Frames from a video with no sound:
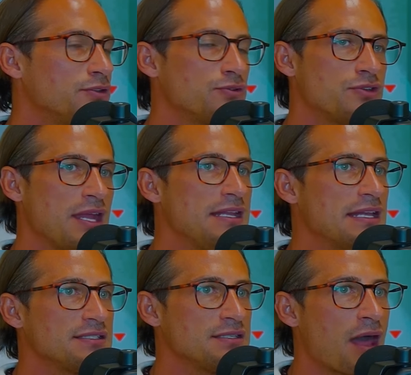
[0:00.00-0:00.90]
So trading
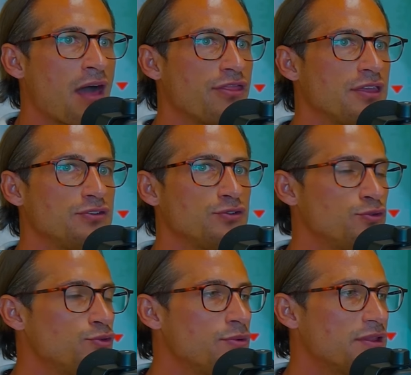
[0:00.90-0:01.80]
has nothing to
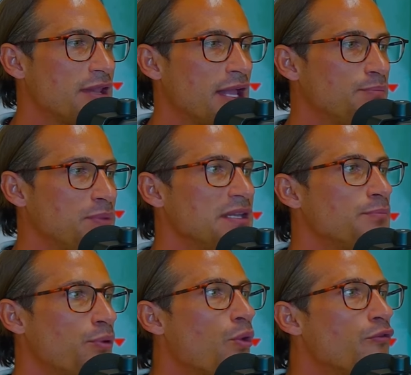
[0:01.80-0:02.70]
do with like being
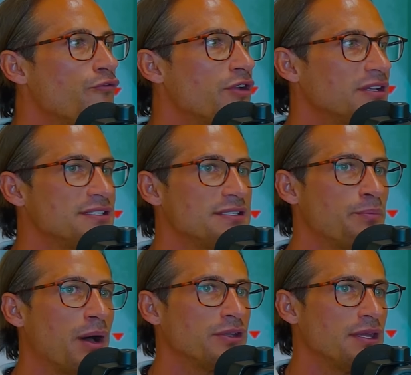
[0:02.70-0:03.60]
perfect. It's
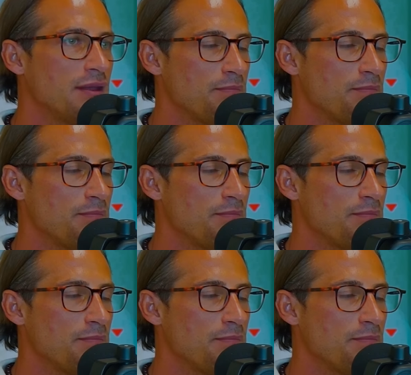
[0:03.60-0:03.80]
about